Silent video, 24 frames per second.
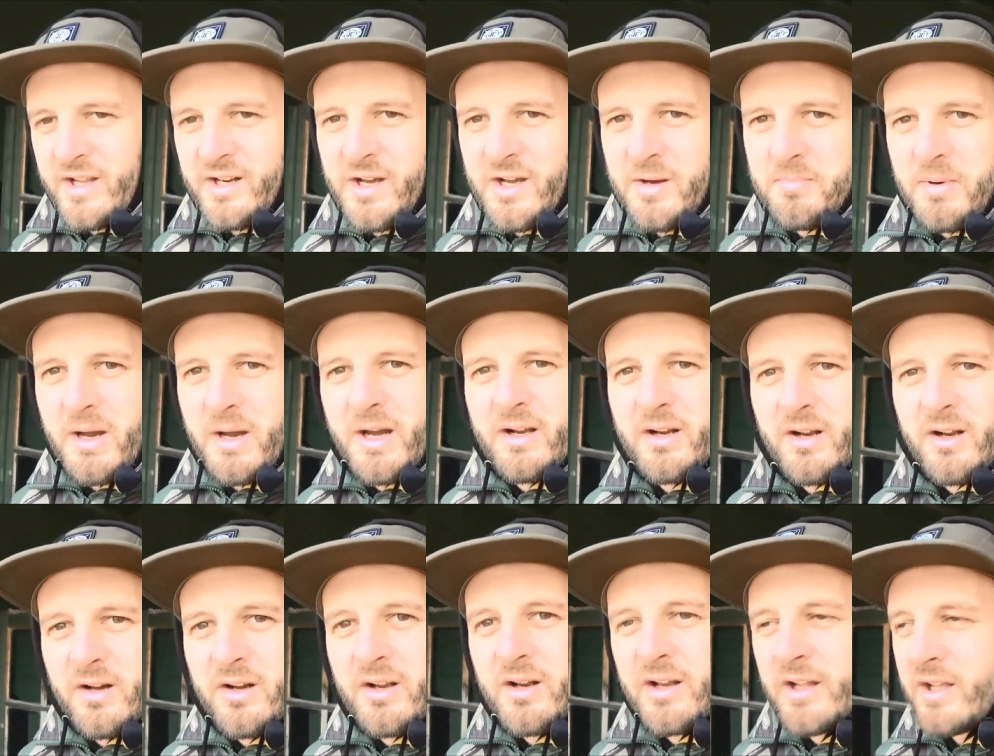get that back
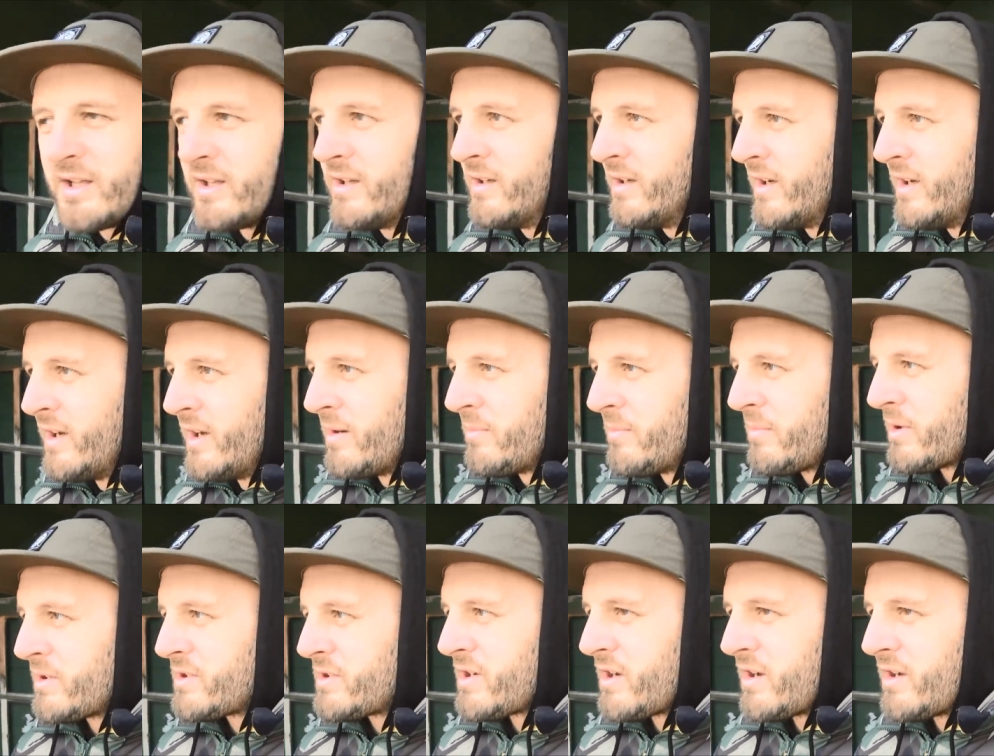luckily.
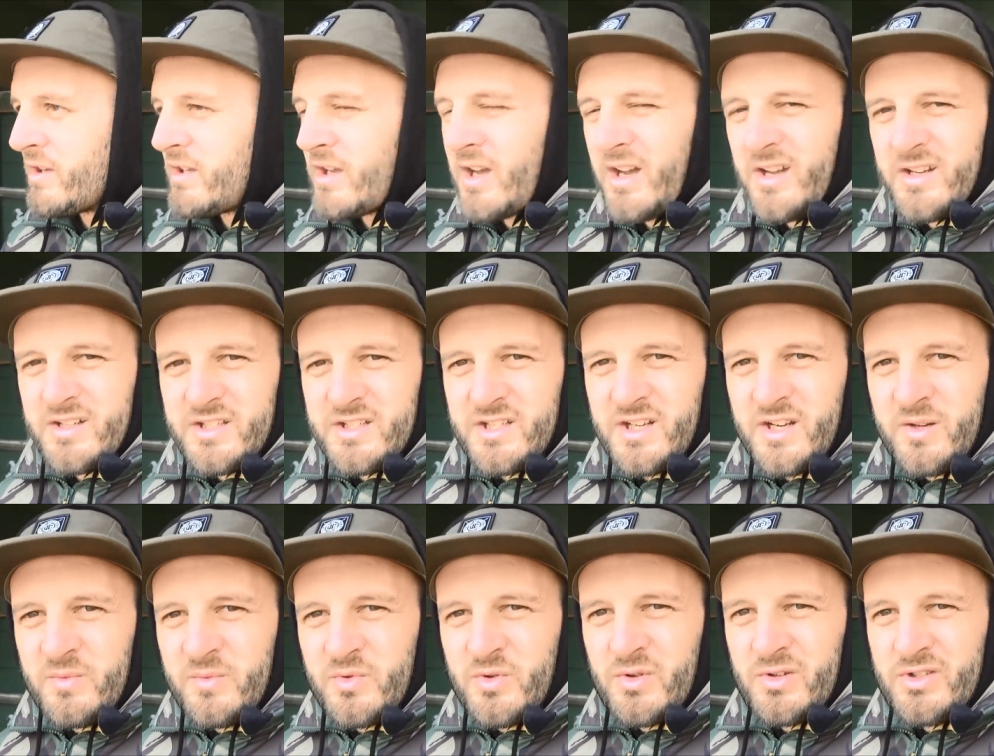But yeah, it
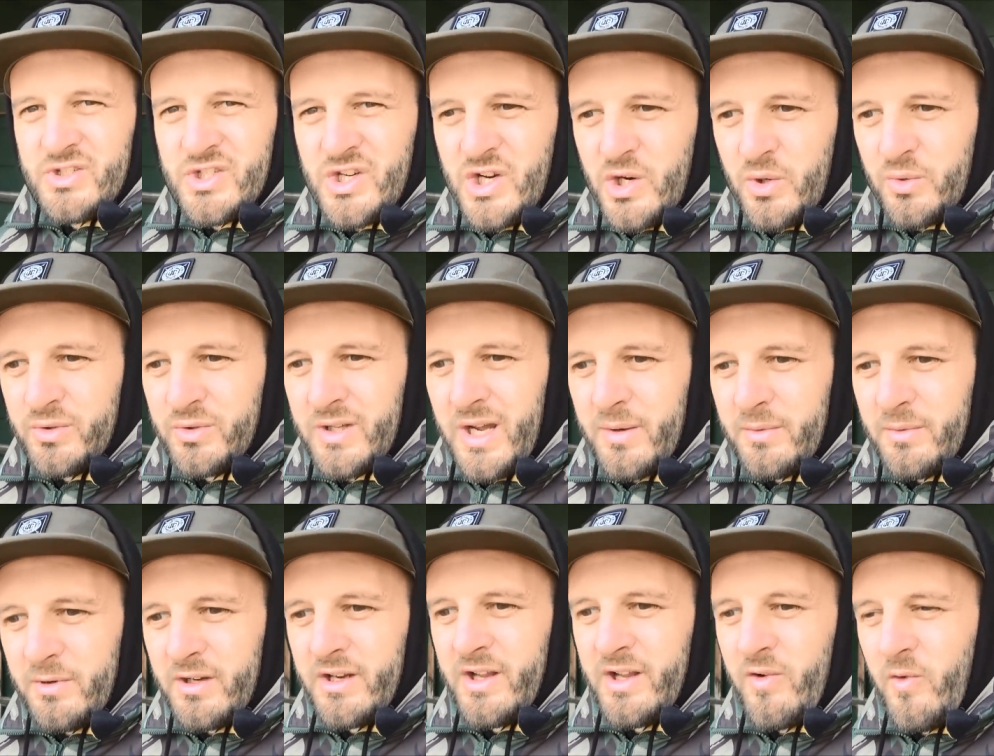seems to have chilled
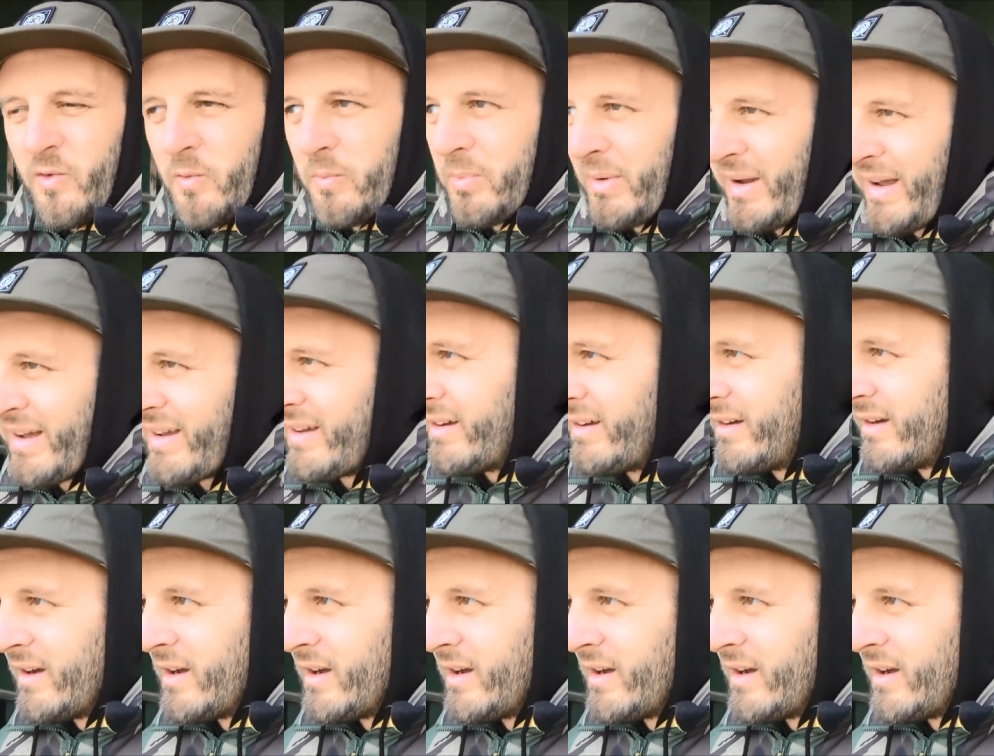down a little bit,